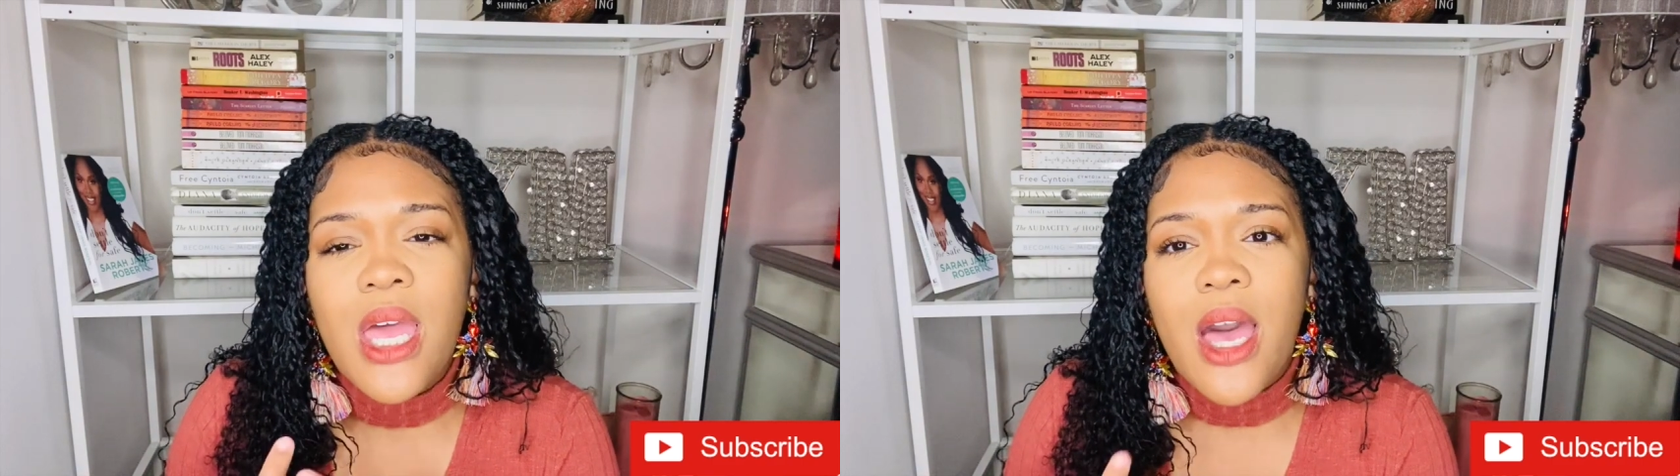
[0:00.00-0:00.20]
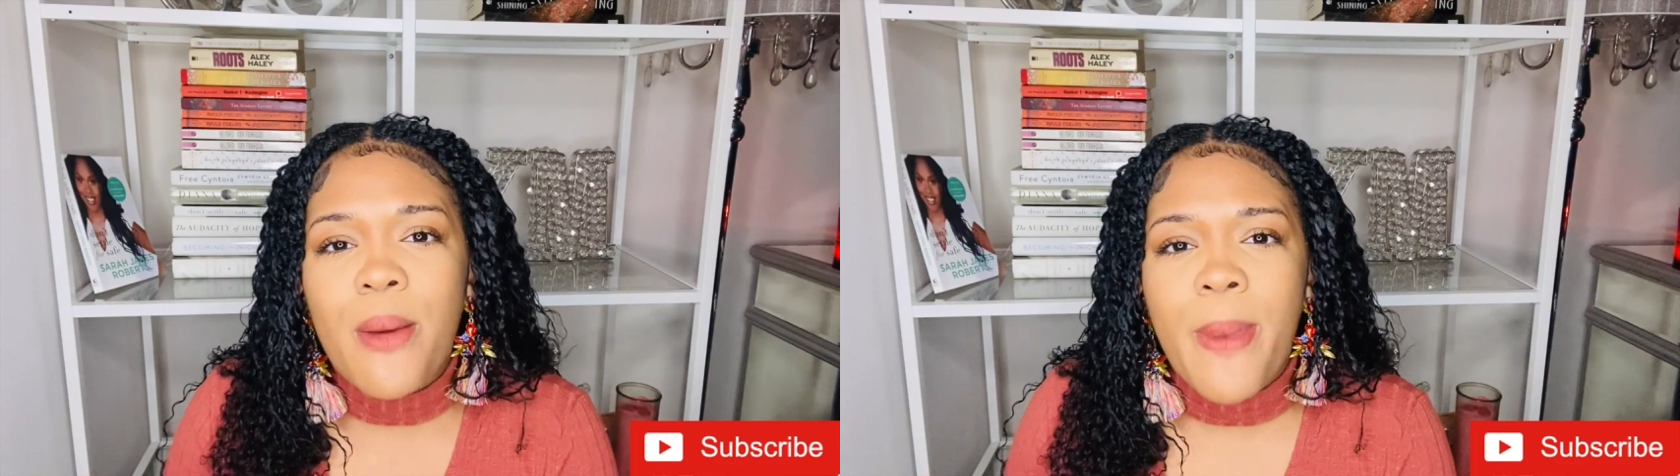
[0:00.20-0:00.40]

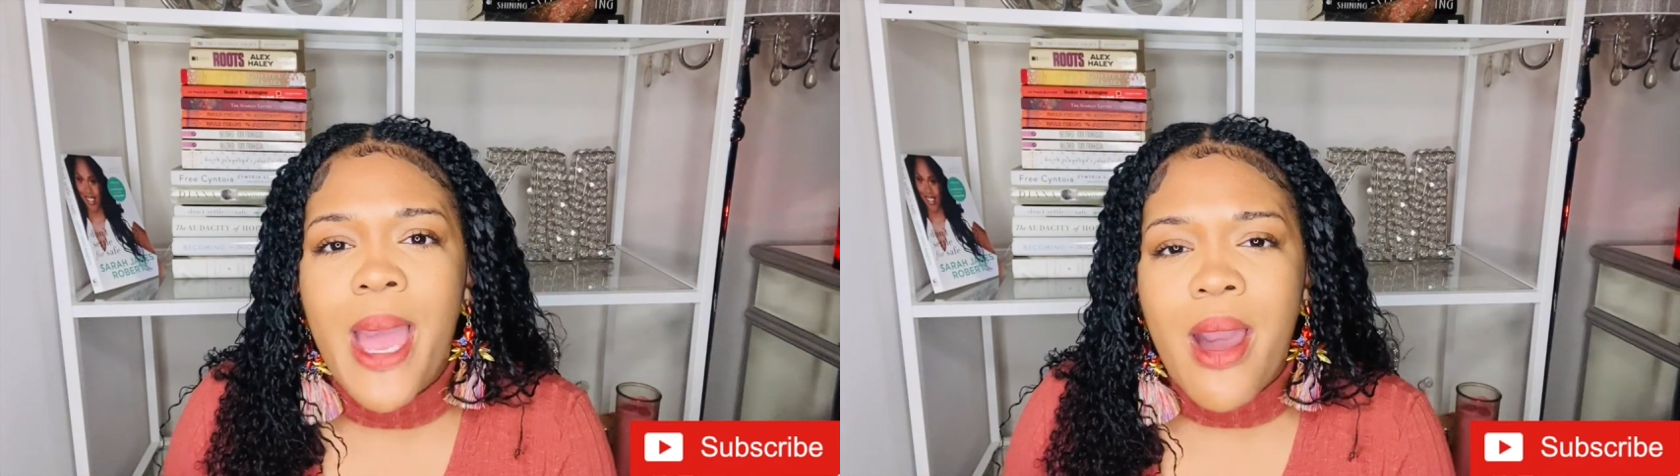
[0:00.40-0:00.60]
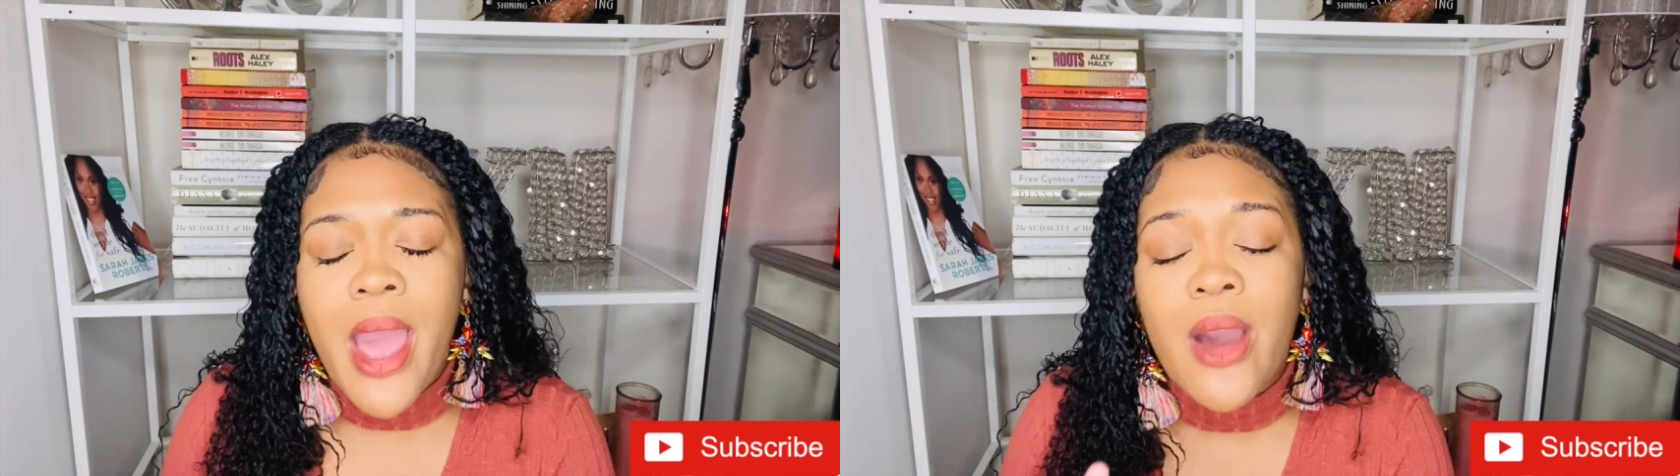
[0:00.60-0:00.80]

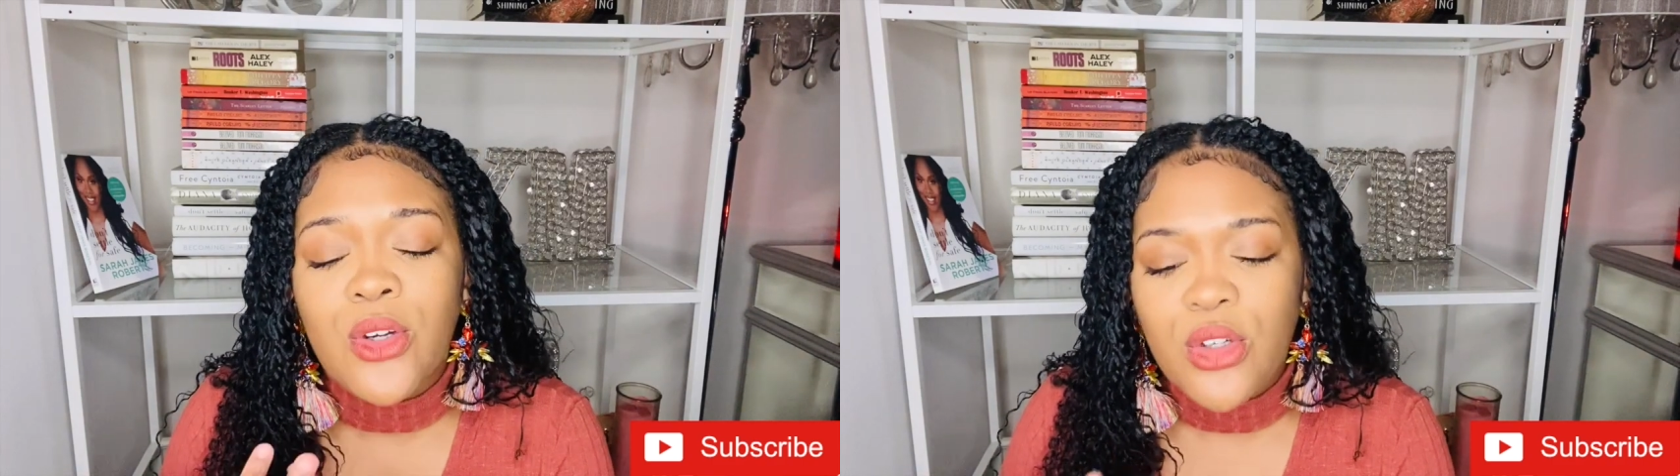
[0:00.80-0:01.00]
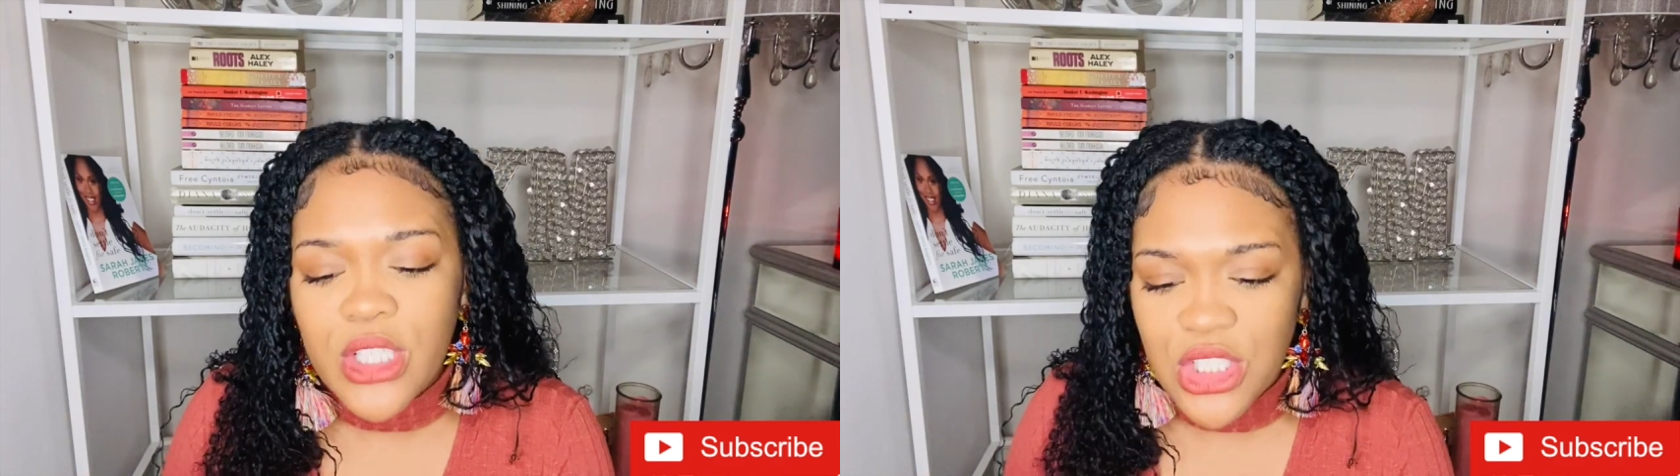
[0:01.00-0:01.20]
about how
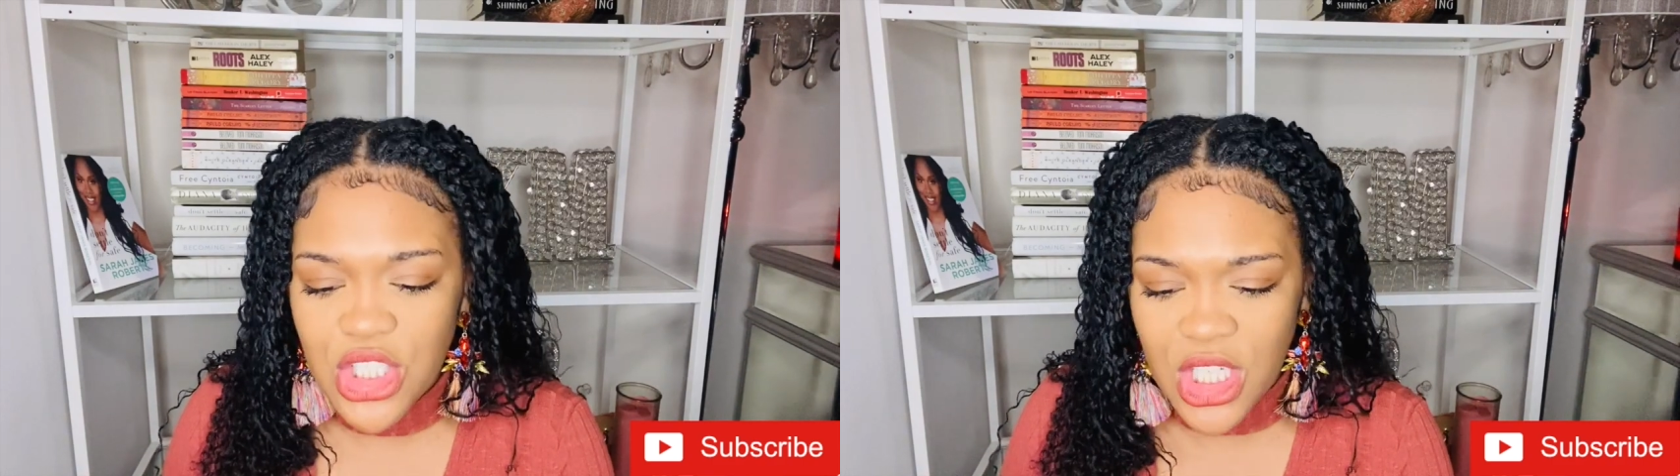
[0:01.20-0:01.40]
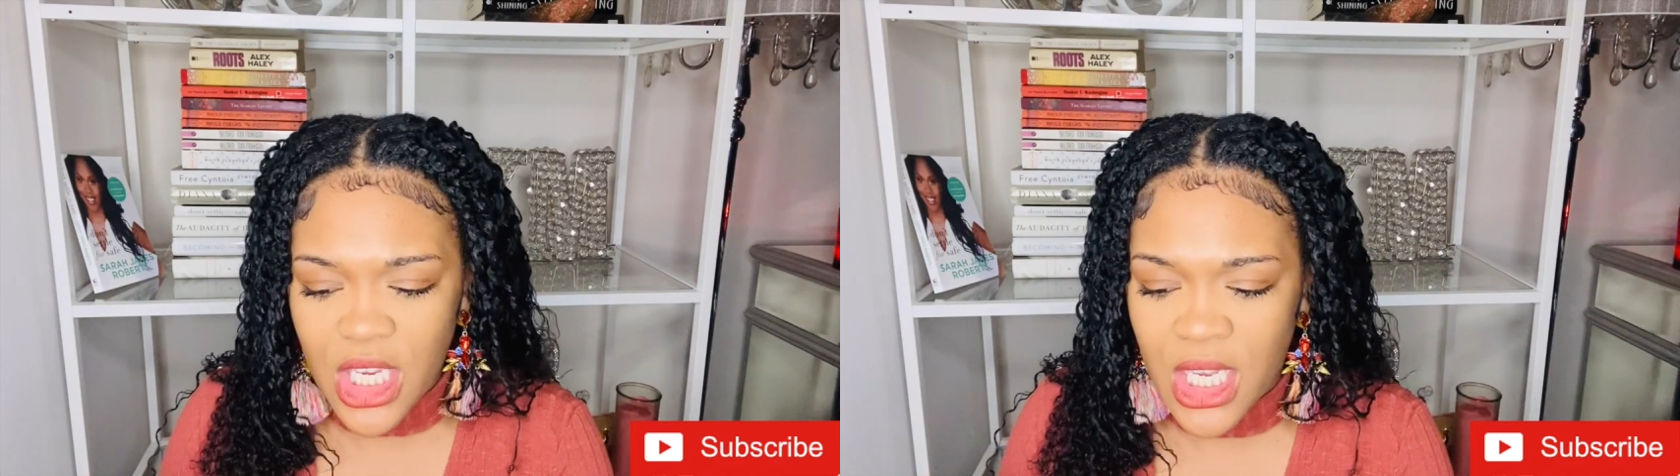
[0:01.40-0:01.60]

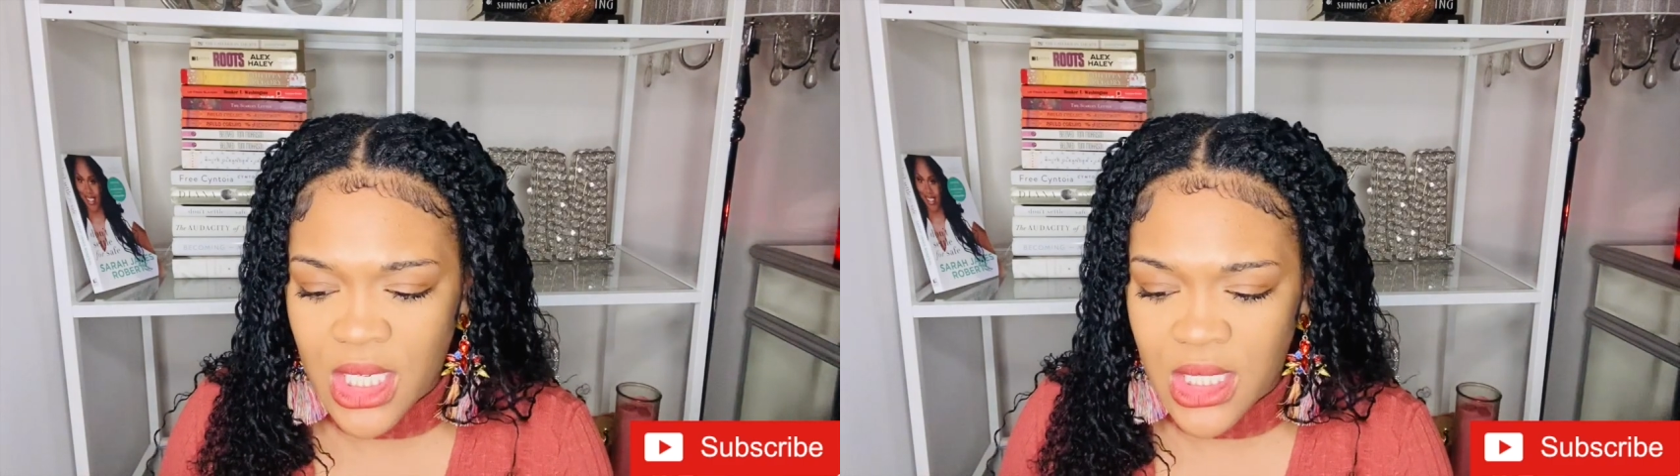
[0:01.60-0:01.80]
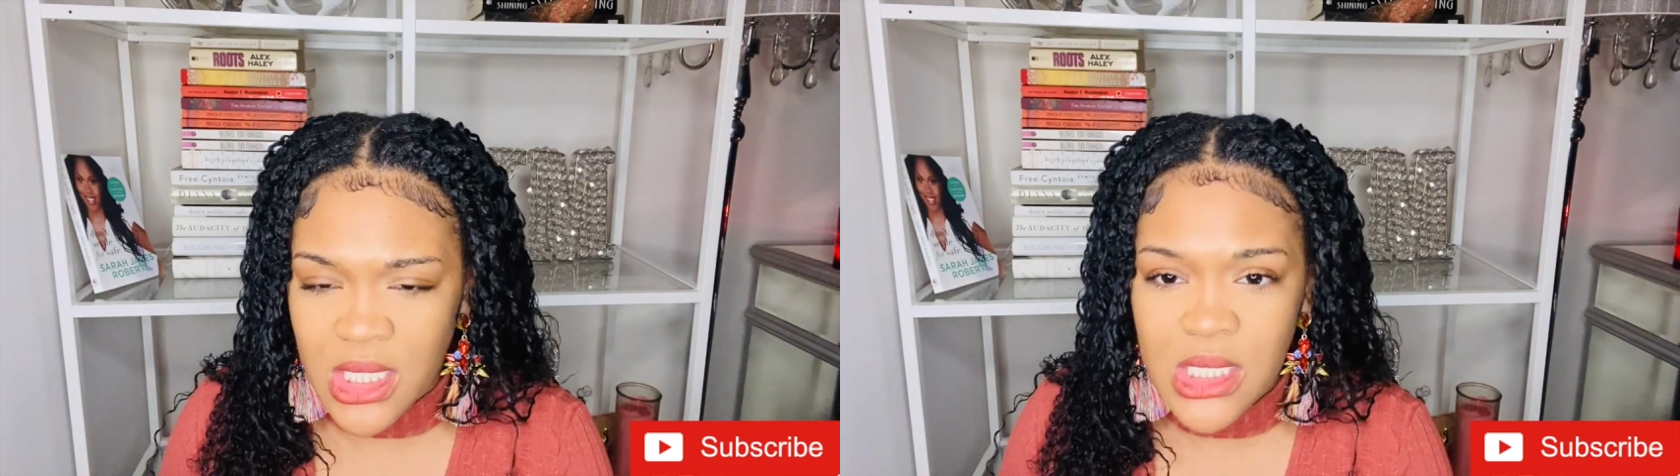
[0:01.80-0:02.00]

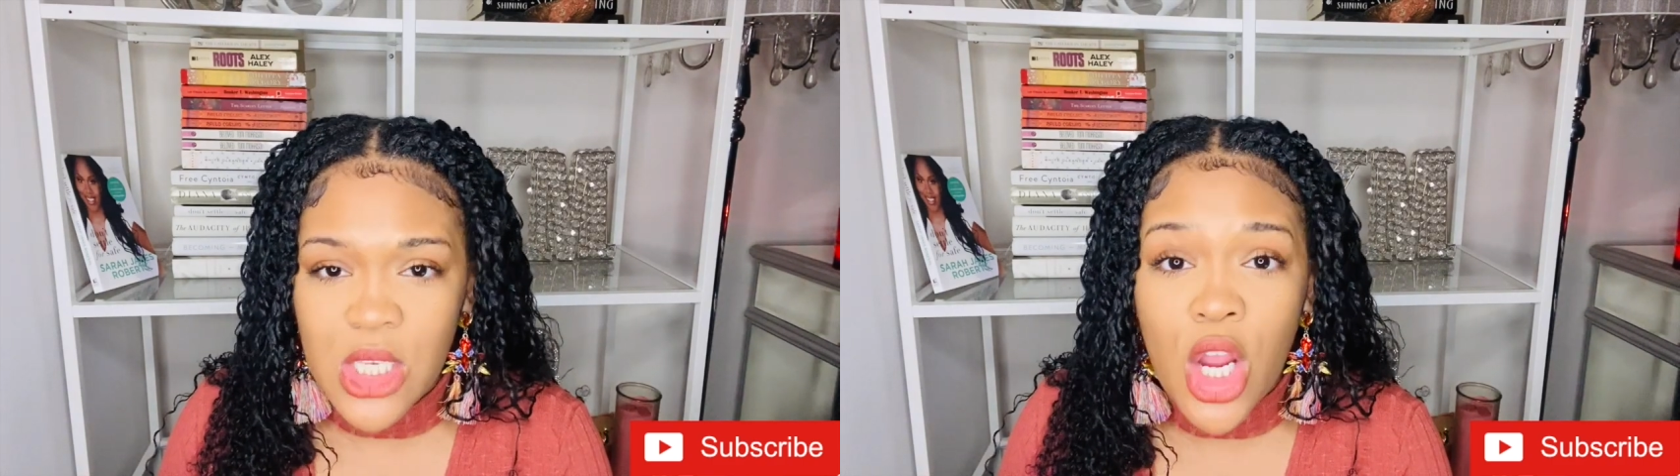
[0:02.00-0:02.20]
Christianities